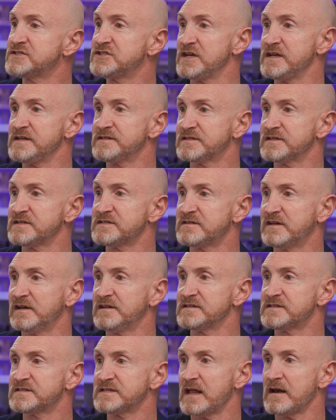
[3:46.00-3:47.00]
Jesus
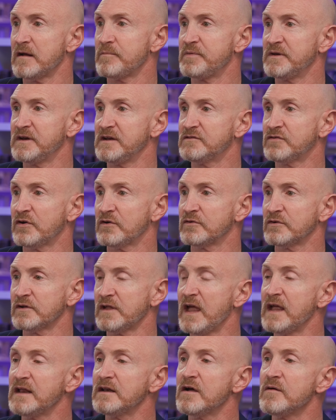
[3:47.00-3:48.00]
didn't set up an eternal
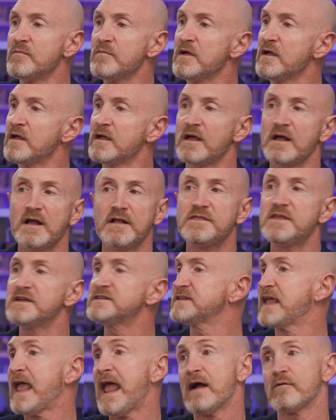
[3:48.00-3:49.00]
kingdom,
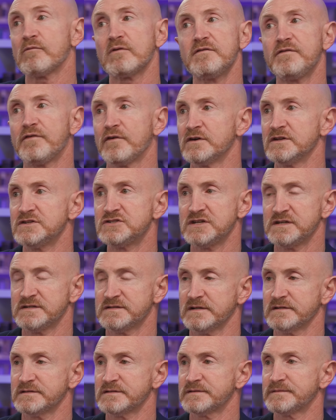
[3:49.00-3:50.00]
this can't refer to
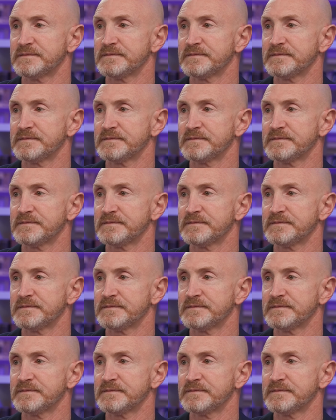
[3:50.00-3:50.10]
Jesus.